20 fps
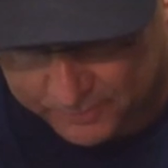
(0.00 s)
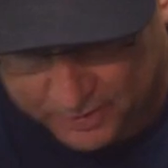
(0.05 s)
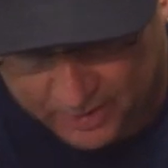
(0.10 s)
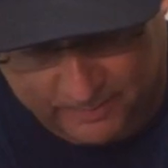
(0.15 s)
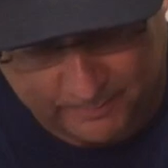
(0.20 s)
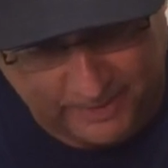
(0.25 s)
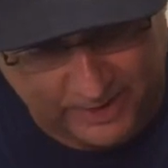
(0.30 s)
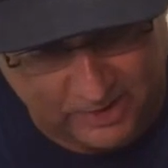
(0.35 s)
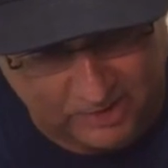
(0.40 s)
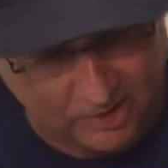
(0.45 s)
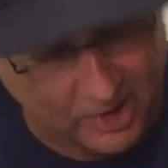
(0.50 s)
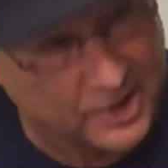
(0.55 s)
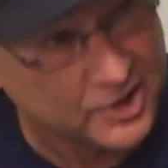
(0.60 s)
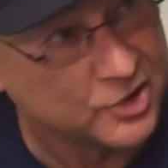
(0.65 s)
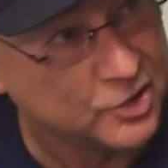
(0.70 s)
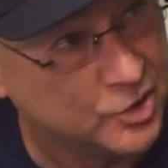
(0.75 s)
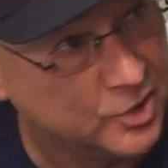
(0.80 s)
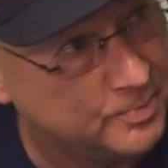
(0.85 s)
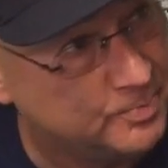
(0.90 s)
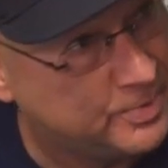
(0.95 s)
thought he made a lot
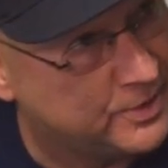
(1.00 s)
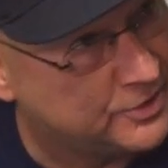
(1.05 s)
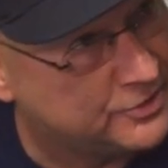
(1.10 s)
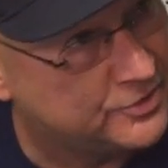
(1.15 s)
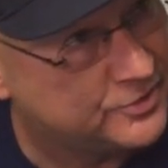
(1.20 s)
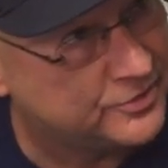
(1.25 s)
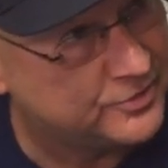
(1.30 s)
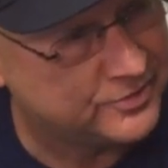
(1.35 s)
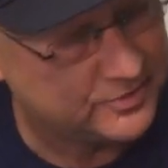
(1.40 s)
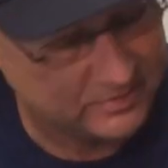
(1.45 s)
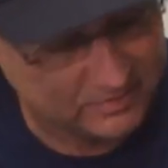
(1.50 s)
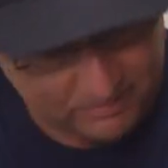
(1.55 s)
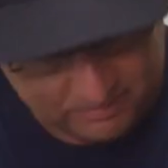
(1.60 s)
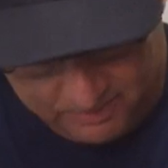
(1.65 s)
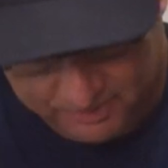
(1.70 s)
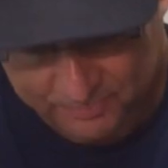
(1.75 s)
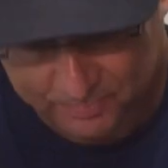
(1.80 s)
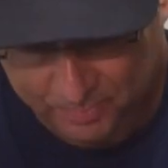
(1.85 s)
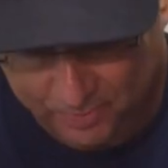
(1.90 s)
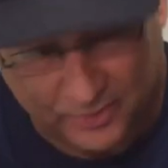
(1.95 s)
of good pitches.
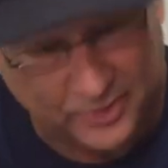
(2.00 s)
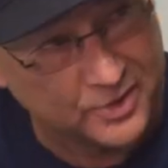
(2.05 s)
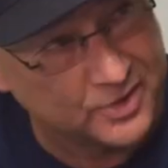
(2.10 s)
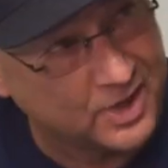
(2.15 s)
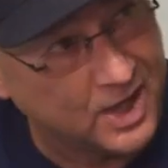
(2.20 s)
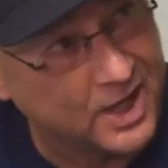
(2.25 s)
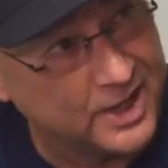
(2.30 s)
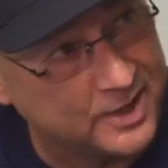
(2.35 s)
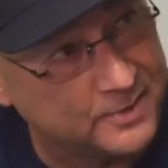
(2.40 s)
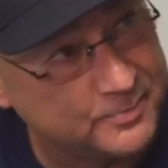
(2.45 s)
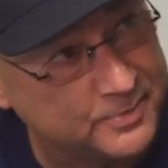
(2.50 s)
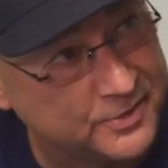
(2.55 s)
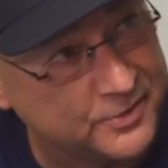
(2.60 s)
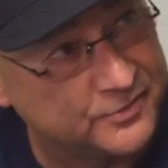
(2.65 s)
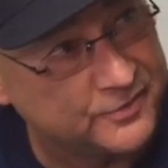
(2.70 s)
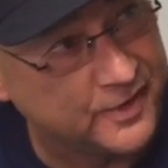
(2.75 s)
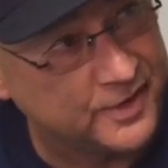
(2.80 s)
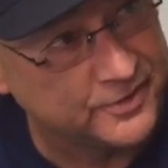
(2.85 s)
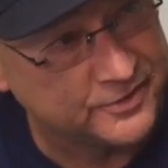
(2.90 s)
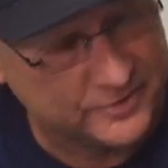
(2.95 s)
That's a pretty good lineup he
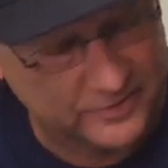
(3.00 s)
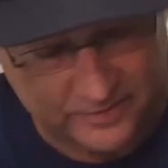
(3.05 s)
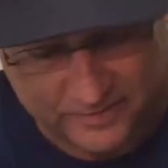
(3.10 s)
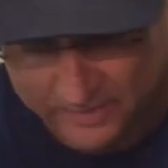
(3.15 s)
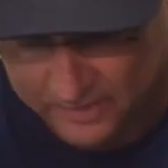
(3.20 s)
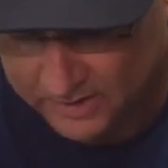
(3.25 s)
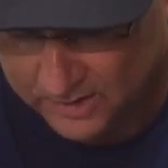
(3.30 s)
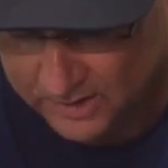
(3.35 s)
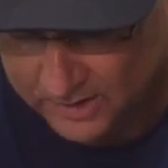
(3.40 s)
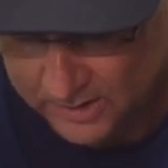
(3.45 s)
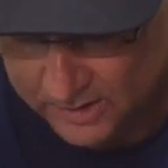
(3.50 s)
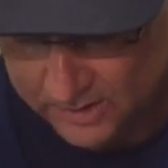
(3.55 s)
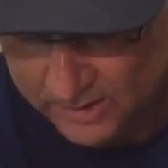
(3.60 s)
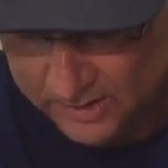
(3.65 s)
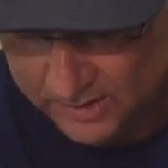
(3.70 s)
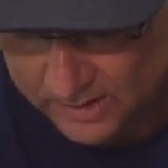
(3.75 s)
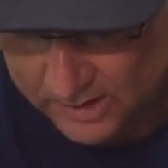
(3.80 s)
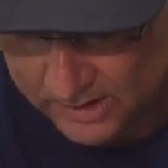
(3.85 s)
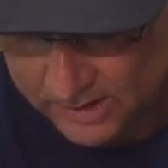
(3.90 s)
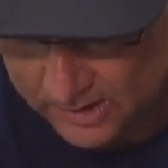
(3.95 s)
was facing.
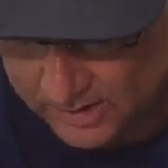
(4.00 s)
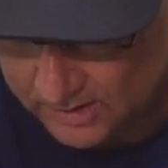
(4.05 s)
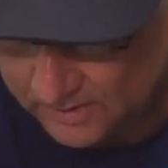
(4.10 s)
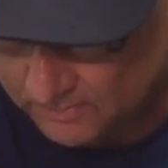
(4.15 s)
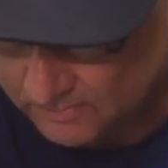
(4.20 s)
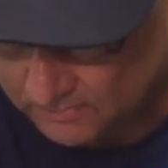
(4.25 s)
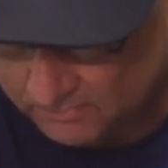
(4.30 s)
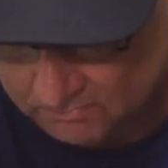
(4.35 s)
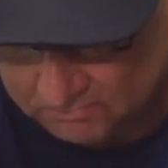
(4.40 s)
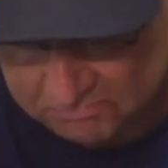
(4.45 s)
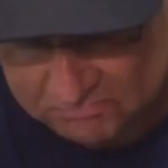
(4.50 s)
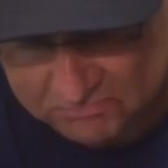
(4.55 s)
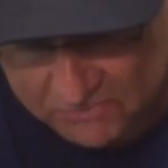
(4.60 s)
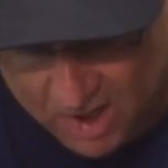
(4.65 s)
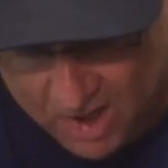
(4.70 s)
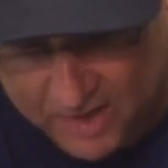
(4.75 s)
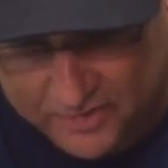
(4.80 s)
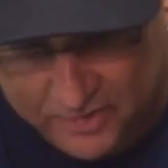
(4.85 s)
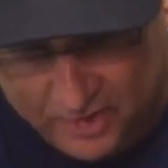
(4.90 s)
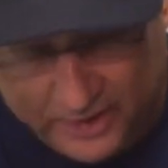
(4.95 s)
Um, no,
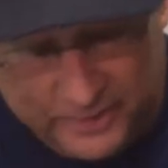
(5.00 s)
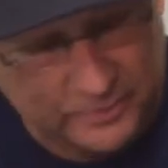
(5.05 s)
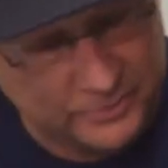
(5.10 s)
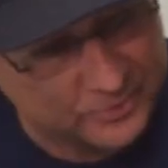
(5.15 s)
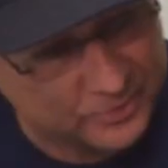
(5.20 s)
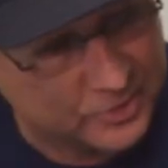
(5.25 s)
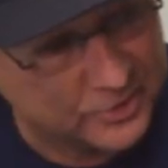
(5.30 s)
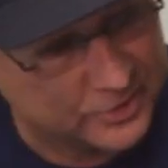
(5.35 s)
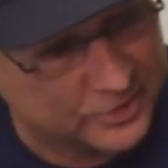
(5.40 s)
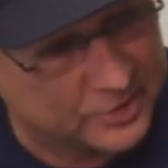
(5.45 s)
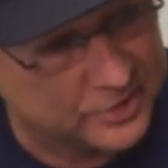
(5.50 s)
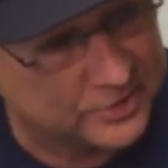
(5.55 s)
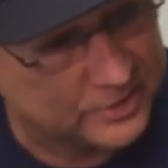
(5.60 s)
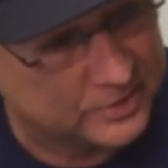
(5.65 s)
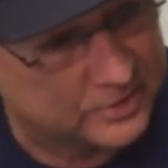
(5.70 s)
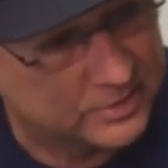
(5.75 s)
I thought he was really good.